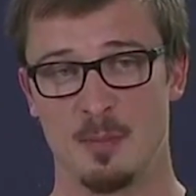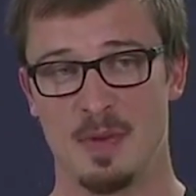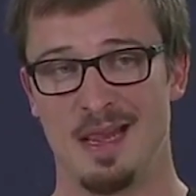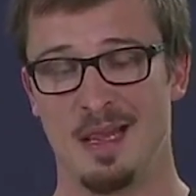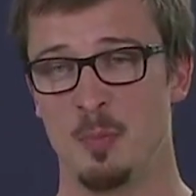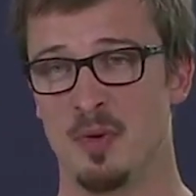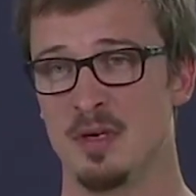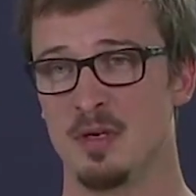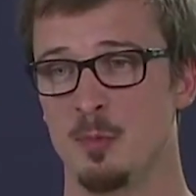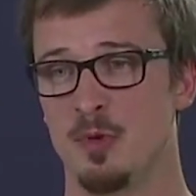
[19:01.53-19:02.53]

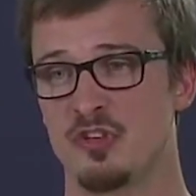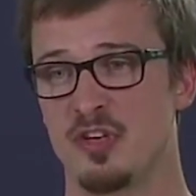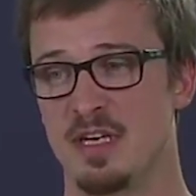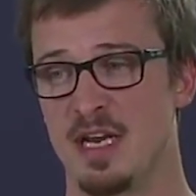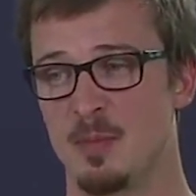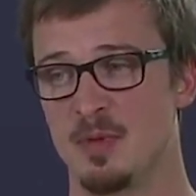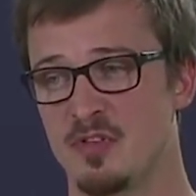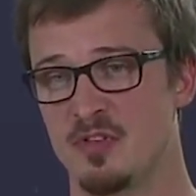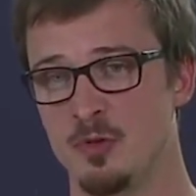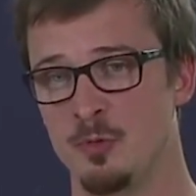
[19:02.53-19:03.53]
helper which
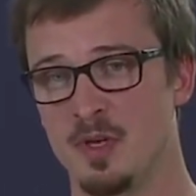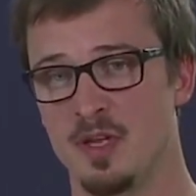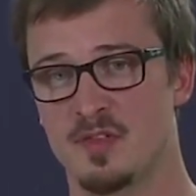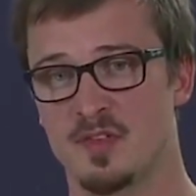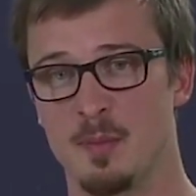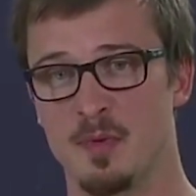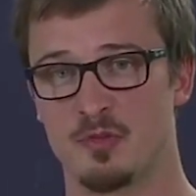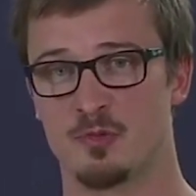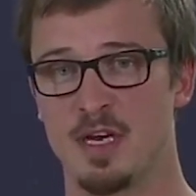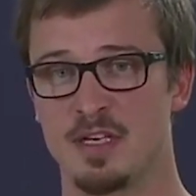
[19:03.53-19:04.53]
enables you as
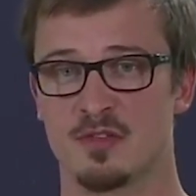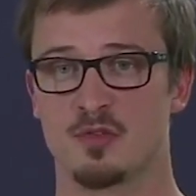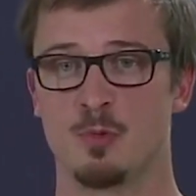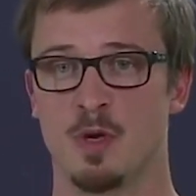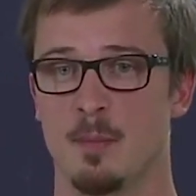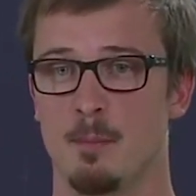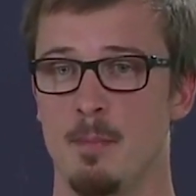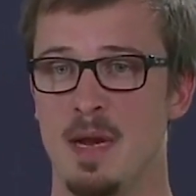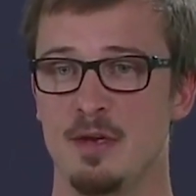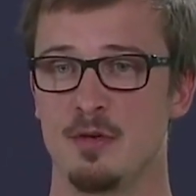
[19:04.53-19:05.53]
administrators who are
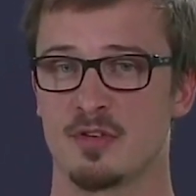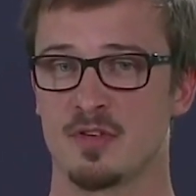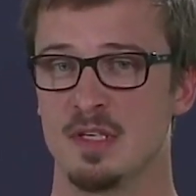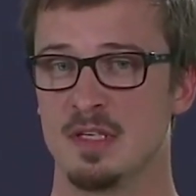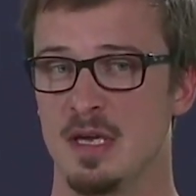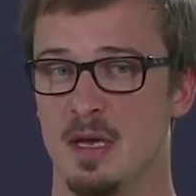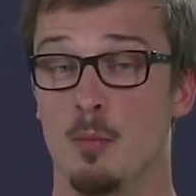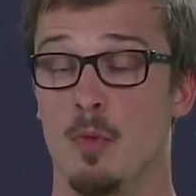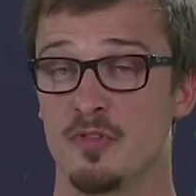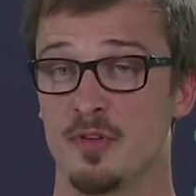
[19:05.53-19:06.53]
mainly not,
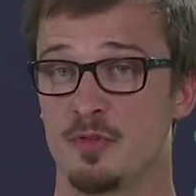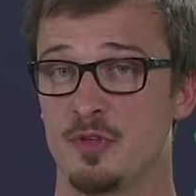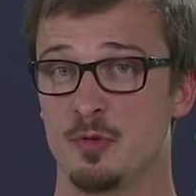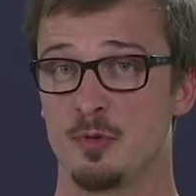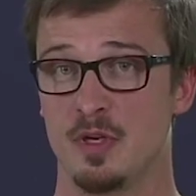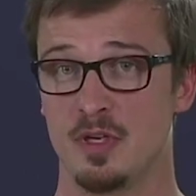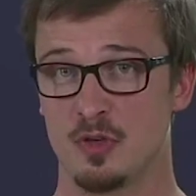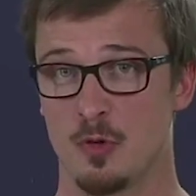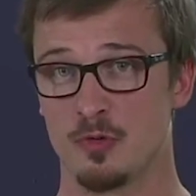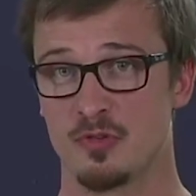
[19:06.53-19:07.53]
most of you
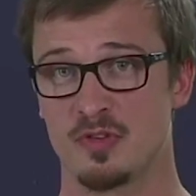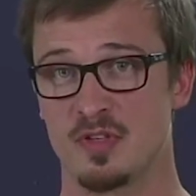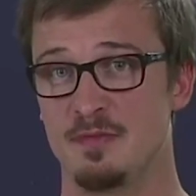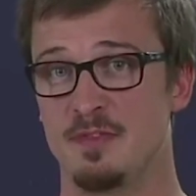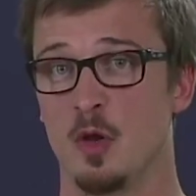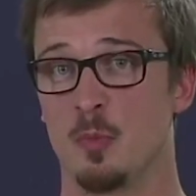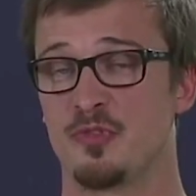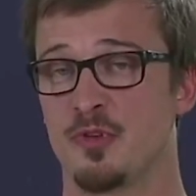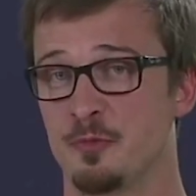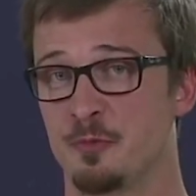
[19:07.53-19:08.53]
don't develop
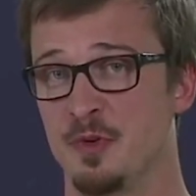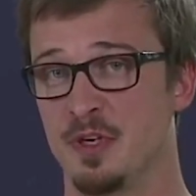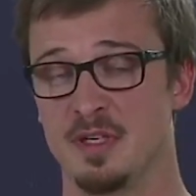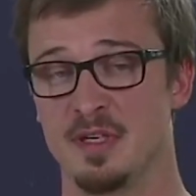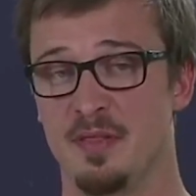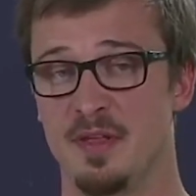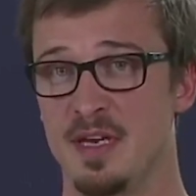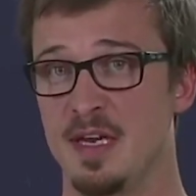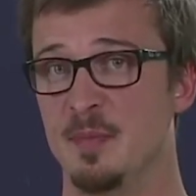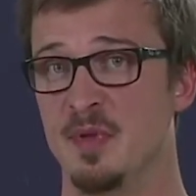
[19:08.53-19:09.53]
software in their
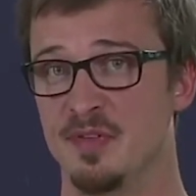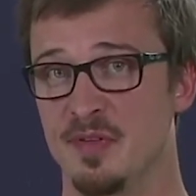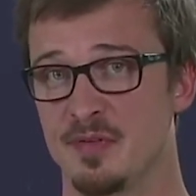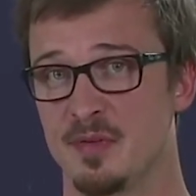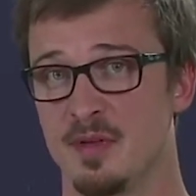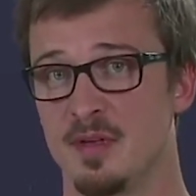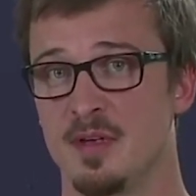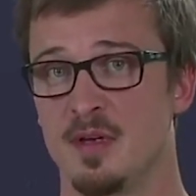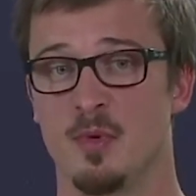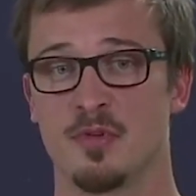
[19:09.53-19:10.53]
daily business.
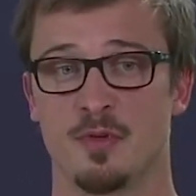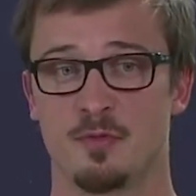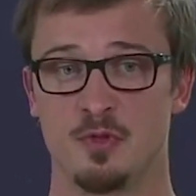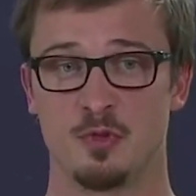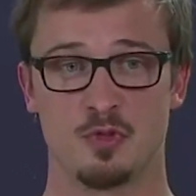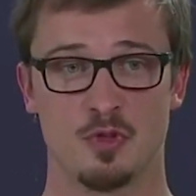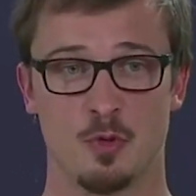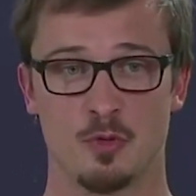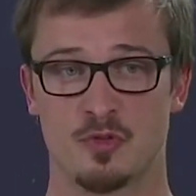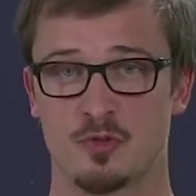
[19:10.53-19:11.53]
Most of you
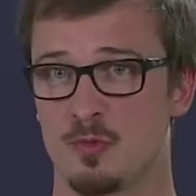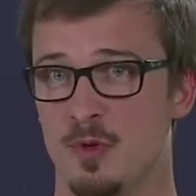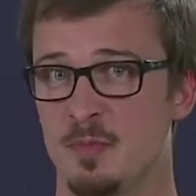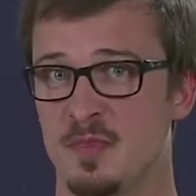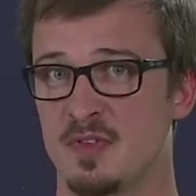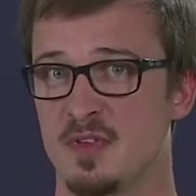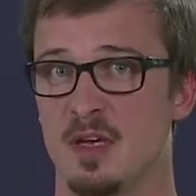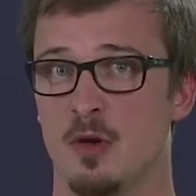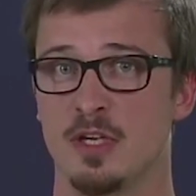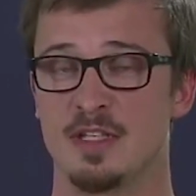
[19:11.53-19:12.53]
don't script
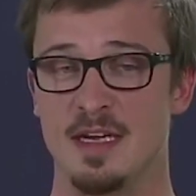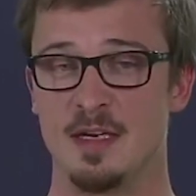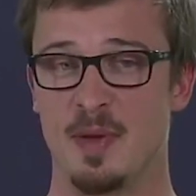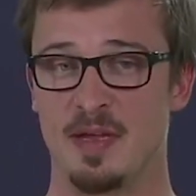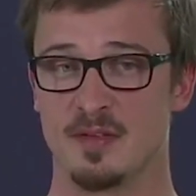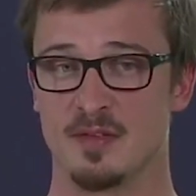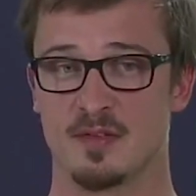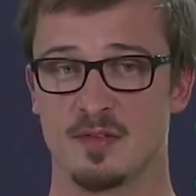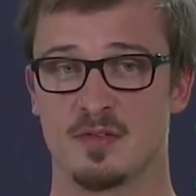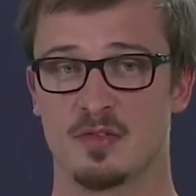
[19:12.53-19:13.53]
on a daily
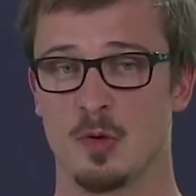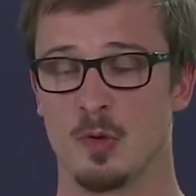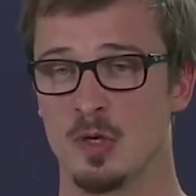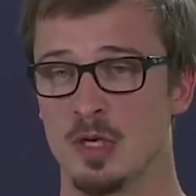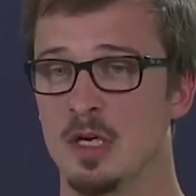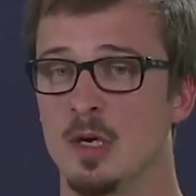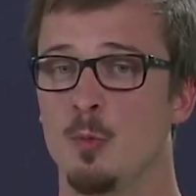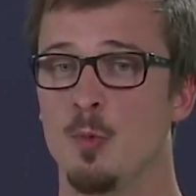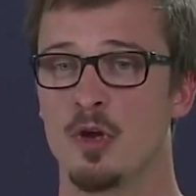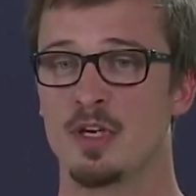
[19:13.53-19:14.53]
basis. So
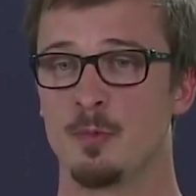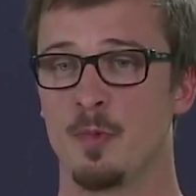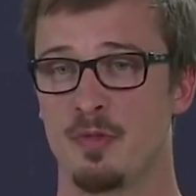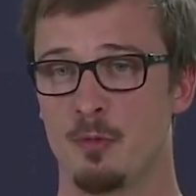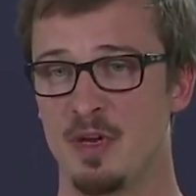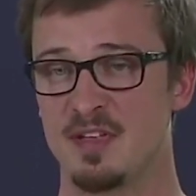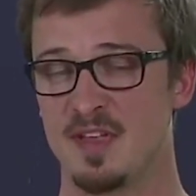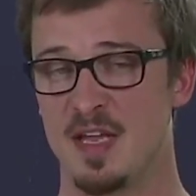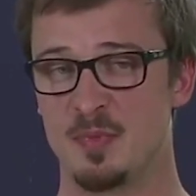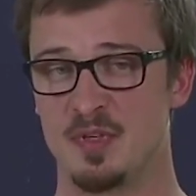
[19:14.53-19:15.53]
working with the REST
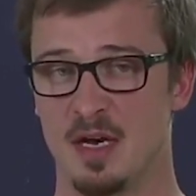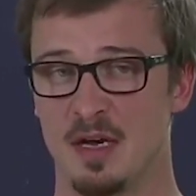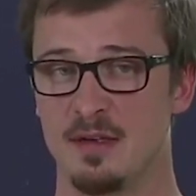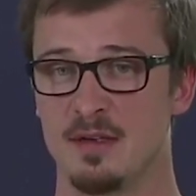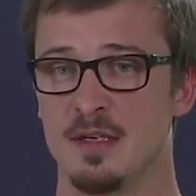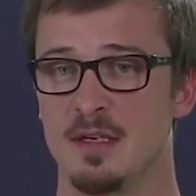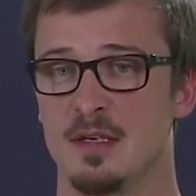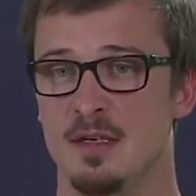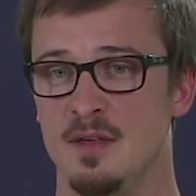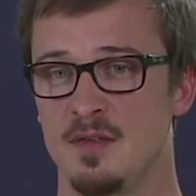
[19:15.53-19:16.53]
API
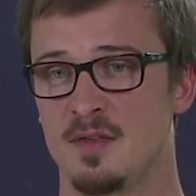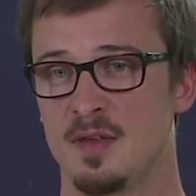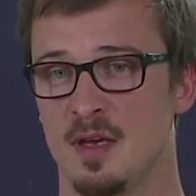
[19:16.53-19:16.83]
is